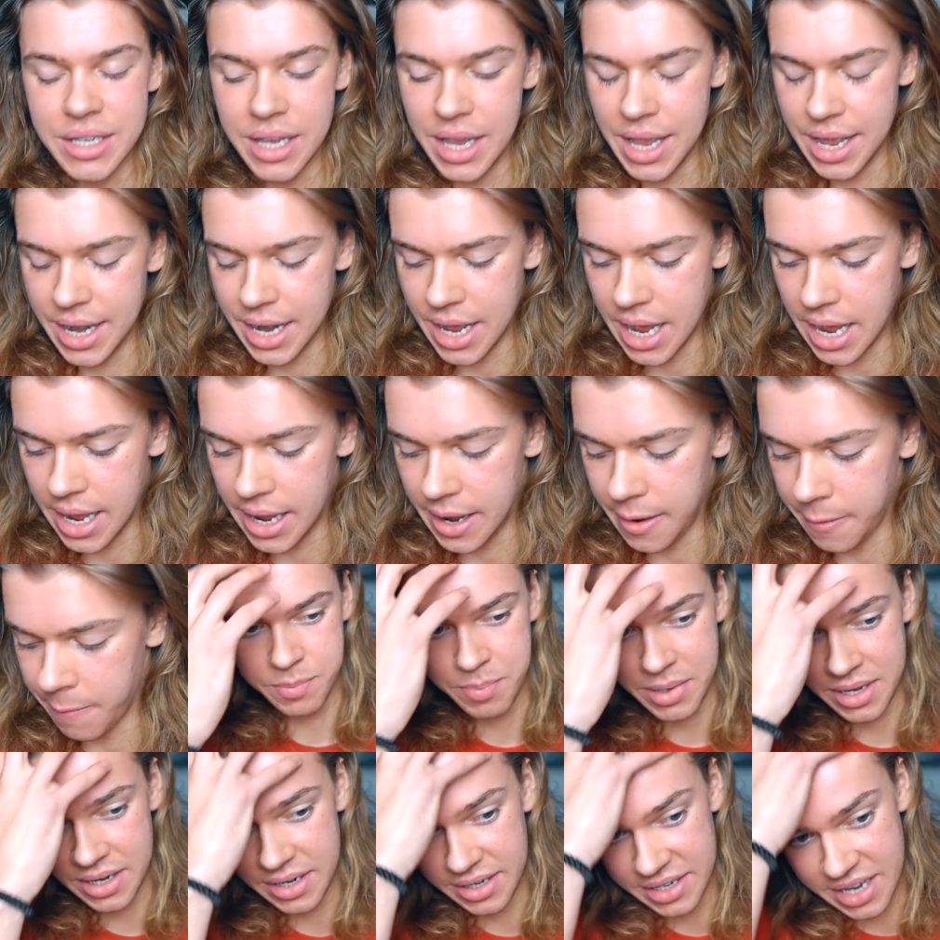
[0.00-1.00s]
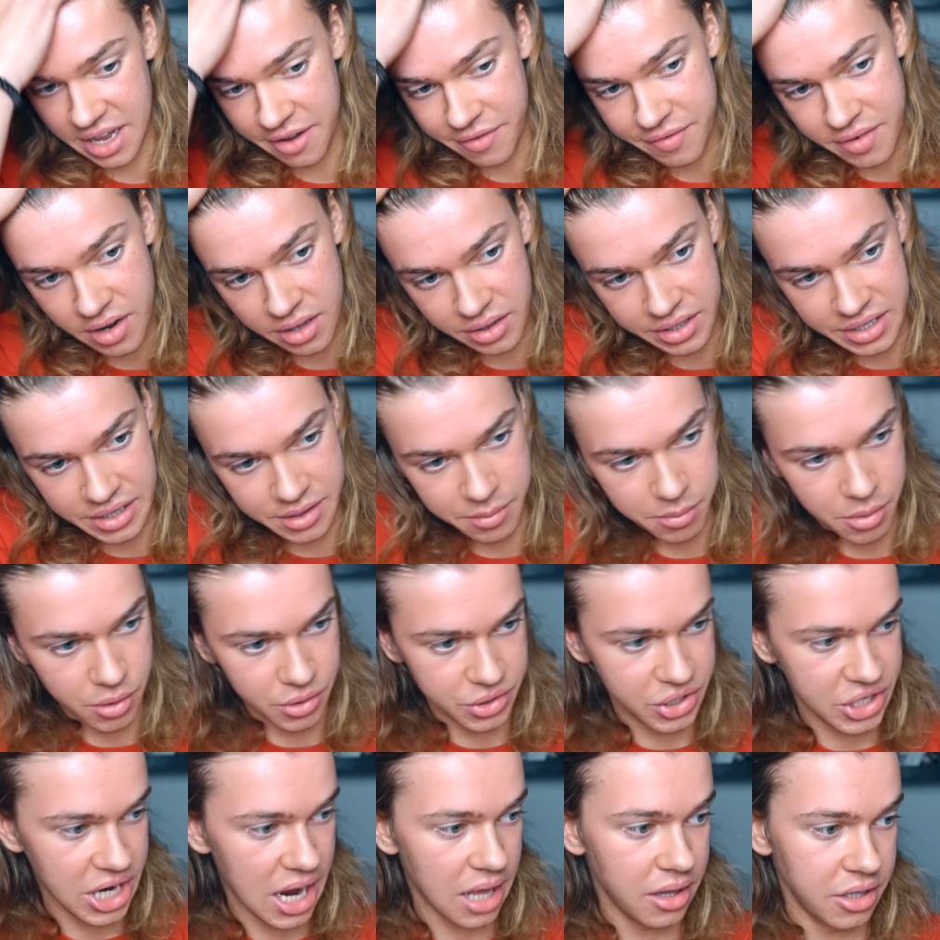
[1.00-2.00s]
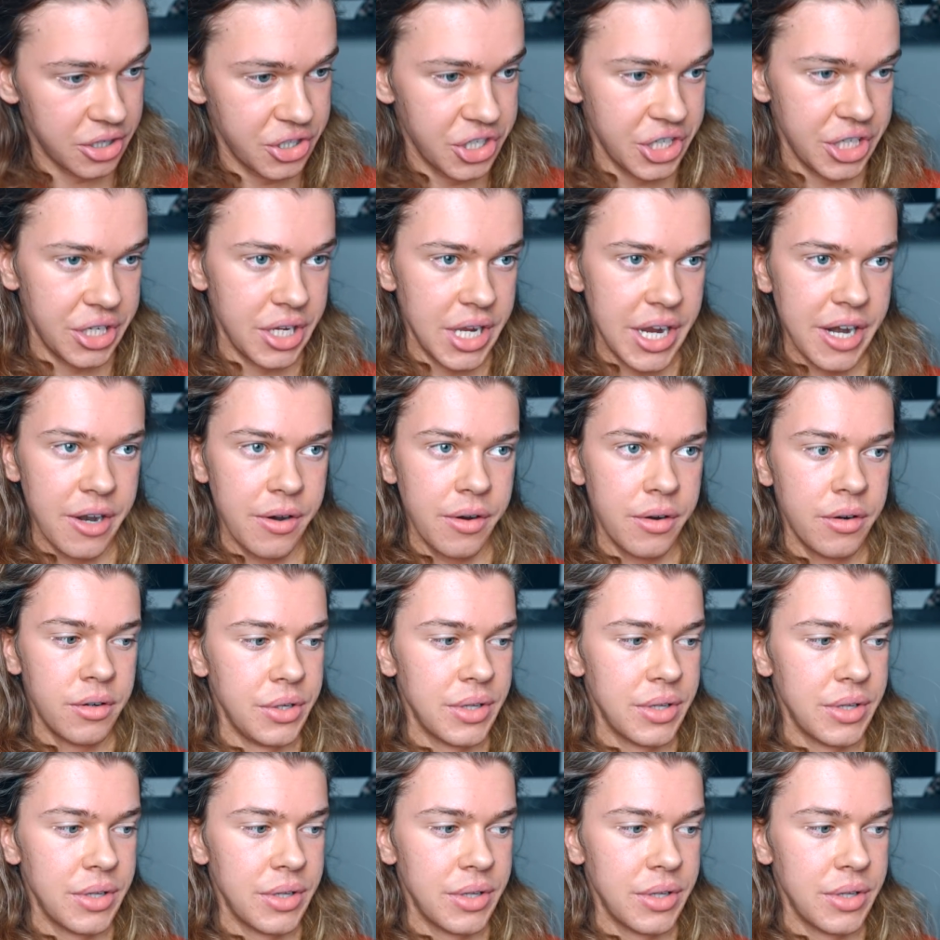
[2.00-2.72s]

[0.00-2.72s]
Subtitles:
And it's been definitely the most challenging year,